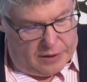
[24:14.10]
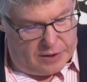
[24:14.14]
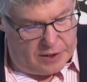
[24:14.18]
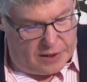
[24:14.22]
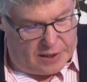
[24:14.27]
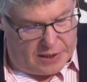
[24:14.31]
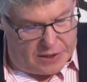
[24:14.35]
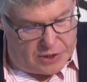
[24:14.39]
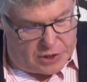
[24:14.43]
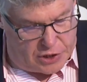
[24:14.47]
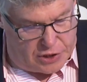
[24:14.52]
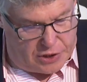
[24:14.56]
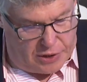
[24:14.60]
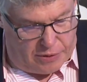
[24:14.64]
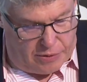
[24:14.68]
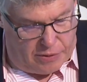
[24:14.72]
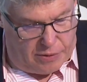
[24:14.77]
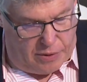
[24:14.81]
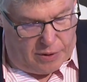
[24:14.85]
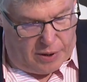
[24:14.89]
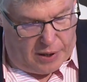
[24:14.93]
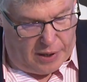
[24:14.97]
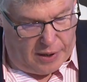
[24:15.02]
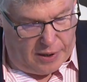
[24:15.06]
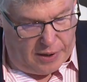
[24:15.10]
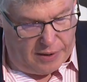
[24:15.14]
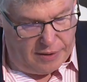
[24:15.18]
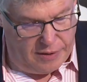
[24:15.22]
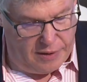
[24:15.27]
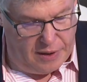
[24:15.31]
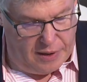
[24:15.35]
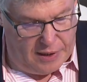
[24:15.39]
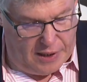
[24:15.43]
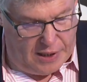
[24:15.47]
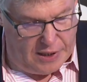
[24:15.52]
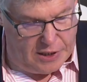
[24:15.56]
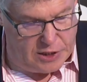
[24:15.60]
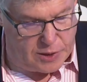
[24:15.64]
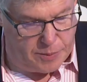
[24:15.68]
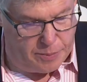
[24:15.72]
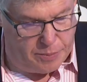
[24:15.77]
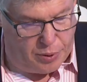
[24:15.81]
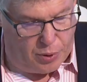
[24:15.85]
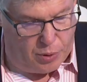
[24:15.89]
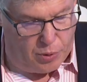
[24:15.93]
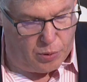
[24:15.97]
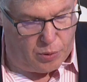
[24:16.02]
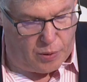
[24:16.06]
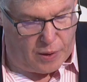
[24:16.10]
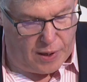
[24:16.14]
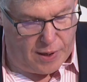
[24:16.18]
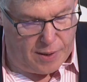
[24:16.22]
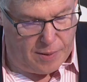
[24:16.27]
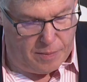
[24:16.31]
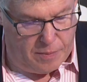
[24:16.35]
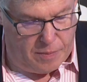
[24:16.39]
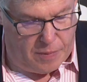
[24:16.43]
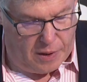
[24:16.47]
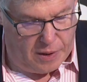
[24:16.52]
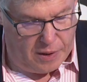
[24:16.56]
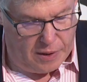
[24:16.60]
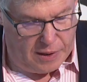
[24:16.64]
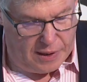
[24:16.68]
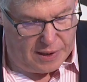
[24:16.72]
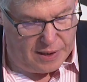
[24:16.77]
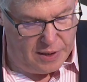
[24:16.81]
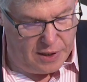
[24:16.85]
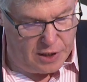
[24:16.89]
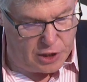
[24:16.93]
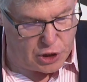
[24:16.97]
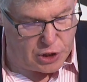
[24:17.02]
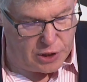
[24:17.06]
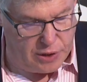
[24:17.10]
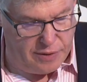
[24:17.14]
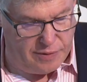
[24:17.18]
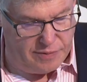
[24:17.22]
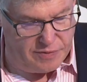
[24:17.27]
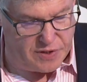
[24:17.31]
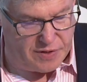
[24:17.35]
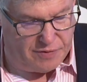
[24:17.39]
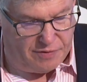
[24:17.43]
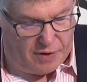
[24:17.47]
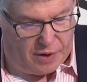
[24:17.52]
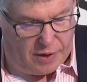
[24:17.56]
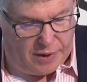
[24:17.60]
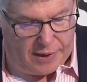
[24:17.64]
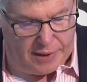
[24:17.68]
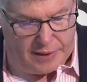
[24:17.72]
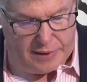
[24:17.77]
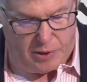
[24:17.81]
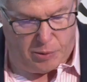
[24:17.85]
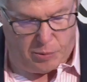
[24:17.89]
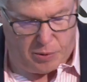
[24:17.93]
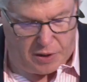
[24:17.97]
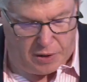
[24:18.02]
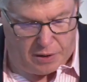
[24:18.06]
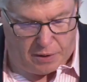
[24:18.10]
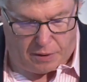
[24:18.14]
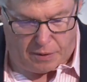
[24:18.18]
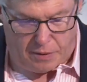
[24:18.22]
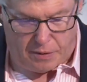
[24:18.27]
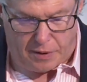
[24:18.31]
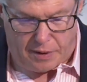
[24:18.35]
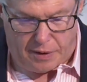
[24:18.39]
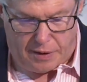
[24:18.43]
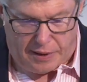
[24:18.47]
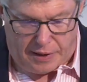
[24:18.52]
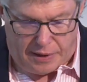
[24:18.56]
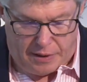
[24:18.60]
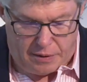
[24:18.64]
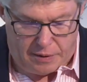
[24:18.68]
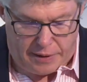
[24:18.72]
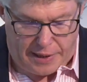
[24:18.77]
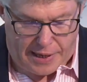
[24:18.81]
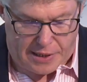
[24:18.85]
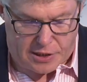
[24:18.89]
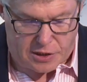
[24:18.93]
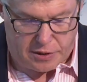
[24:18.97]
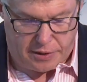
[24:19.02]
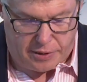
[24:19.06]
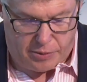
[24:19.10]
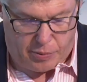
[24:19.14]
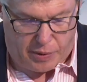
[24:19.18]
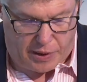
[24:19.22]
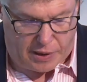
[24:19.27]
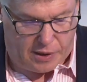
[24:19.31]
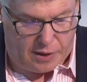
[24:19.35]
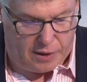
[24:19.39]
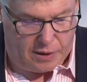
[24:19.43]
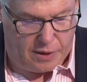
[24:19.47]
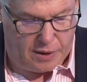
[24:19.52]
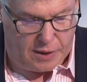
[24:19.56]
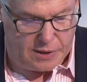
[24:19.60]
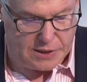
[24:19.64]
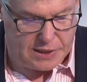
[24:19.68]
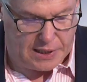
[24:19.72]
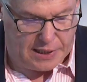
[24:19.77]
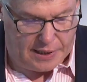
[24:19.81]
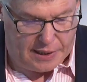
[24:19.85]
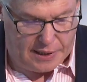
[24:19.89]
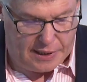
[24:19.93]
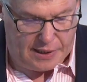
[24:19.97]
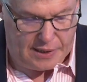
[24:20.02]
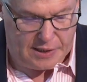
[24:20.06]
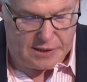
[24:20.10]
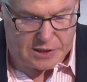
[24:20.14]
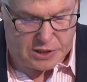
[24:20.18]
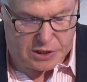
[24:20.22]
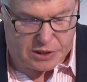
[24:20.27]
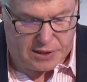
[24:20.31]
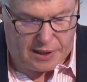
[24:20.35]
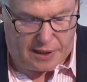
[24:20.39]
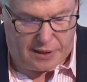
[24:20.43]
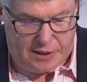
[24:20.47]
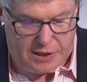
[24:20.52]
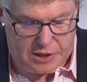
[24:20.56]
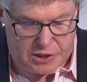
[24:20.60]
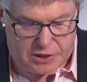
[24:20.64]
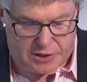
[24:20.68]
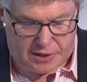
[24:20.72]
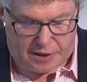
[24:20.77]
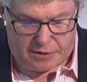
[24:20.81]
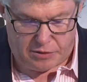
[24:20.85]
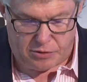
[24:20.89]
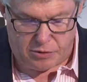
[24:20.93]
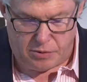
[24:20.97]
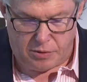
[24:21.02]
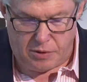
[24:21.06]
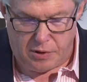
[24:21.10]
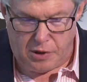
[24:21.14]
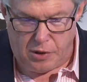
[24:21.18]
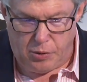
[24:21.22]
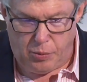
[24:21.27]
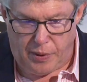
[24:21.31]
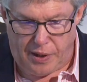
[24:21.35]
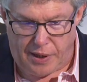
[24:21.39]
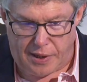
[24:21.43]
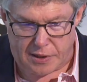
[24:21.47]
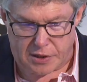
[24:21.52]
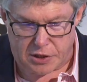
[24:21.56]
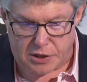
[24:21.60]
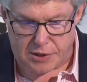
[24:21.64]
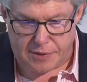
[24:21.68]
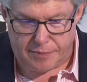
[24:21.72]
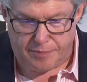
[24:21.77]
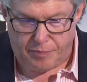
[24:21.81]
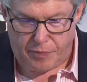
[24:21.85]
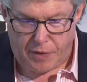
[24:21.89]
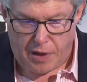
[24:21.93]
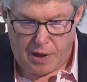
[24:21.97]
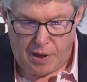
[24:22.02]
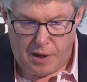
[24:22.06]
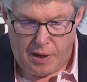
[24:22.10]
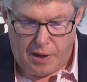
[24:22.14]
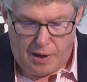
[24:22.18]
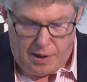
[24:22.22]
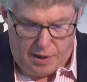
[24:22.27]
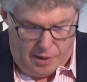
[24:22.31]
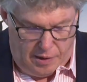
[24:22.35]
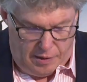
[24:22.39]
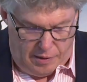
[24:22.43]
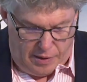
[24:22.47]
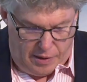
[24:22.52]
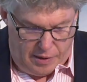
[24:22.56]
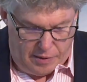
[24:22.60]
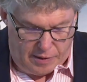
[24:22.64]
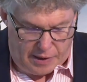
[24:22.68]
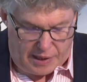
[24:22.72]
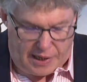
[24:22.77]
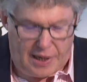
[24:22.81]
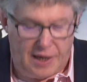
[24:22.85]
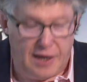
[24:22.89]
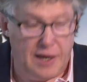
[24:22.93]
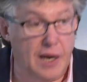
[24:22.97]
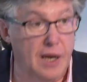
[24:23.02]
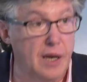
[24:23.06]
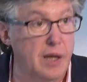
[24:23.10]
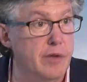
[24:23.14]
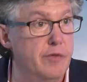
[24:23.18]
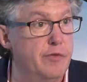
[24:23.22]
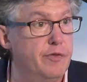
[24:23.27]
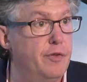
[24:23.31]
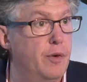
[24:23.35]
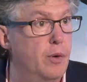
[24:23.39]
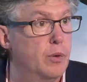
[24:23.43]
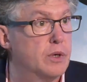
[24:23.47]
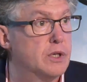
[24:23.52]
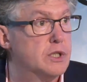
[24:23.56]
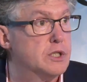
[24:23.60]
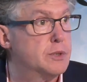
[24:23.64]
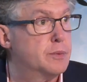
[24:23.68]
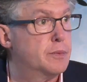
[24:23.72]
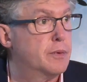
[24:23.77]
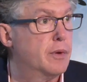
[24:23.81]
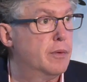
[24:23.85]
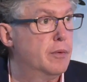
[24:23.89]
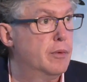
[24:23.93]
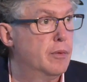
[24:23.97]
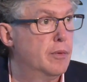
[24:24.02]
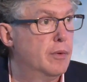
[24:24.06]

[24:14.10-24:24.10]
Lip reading: to consider the needs and program initiatives of a highly regarded, internationally recognized Canadian Studies Center in the U.S. A Canadian-focused